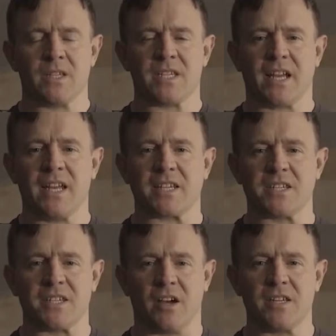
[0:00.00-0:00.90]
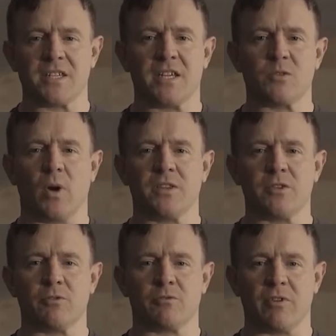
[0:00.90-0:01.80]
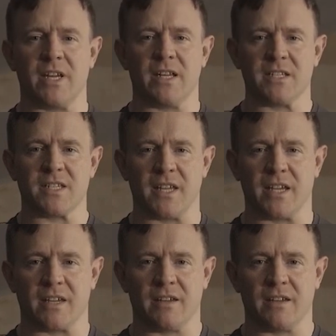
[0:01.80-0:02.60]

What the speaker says: Second exercise is 1, 2, 3 and stick.